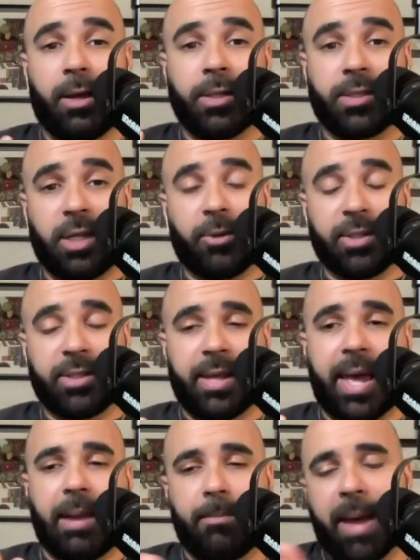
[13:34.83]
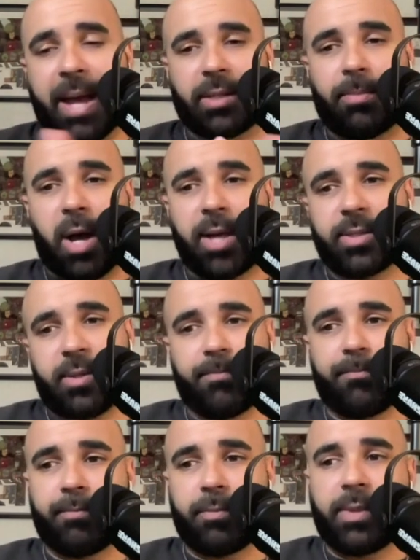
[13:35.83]
Series heading back to Boston.
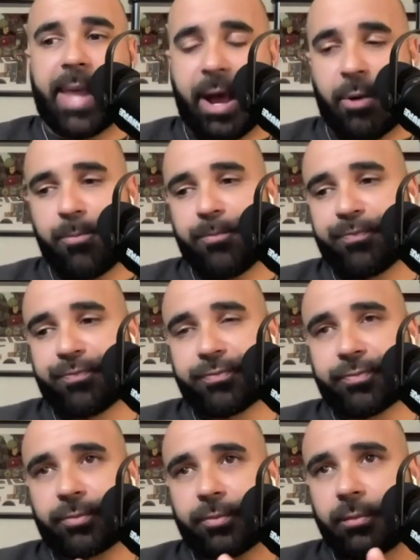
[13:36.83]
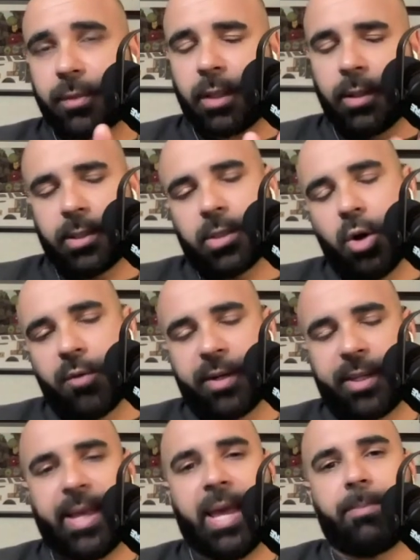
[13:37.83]
Now, let's go over
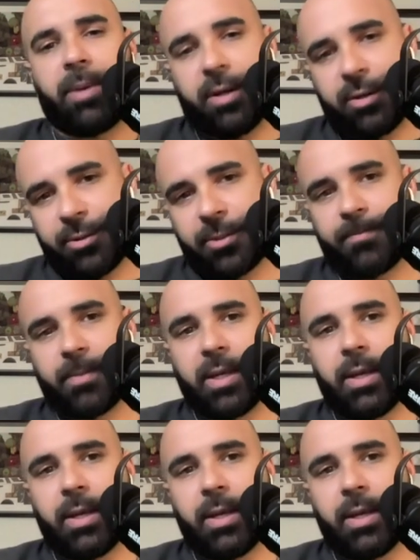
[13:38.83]
to the KP news.